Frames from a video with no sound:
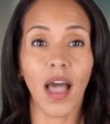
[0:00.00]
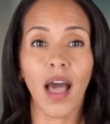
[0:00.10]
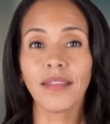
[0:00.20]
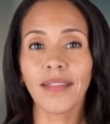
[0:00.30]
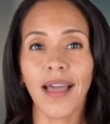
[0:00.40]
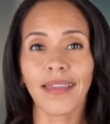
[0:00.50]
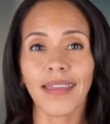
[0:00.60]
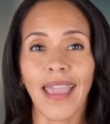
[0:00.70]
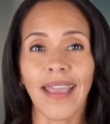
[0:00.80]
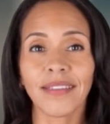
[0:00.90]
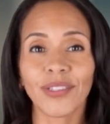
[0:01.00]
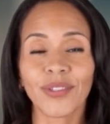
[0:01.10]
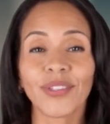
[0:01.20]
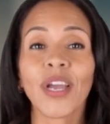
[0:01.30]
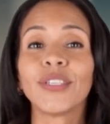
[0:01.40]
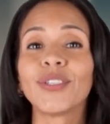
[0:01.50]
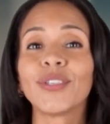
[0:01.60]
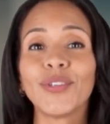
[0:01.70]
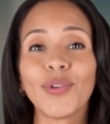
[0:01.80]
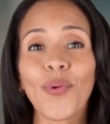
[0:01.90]
unlocking answers
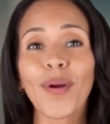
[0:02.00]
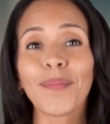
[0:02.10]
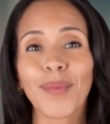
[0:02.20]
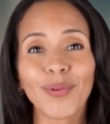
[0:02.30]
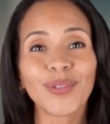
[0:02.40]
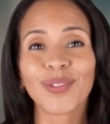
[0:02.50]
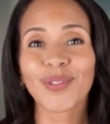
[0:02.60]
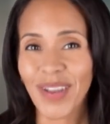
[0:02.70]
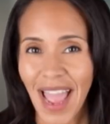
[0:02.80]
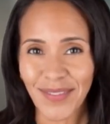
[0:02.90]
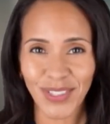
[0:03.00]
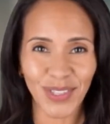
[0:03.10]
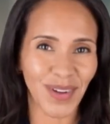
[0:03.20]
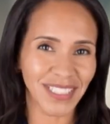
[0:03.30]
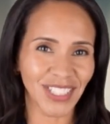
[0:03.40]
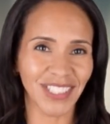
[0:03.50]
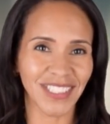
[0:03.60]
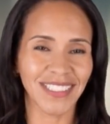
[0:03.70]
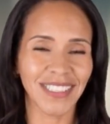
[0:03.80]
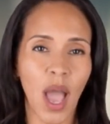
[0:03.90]
to your most sought after
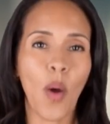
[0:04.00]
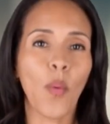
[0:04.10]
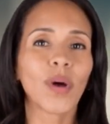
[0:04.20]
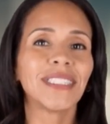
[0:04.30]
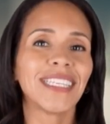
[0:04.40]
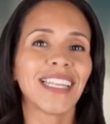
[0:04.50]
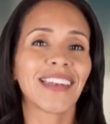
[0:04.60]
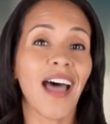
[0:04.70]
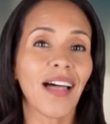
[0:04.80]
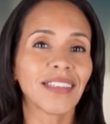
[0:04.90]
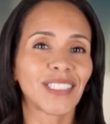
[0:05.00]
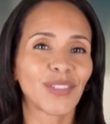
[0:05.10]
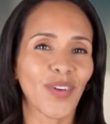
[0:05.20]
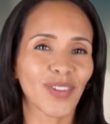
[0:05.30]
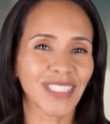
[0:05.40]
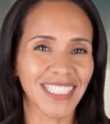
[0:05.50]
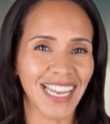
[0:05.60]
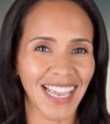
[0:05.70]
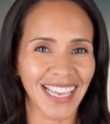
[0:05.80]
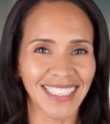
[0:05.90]
questions. What's in the Knowledge Vault
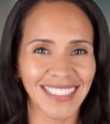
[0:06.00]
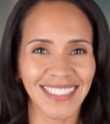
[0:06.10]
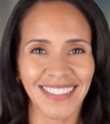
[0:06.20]
today?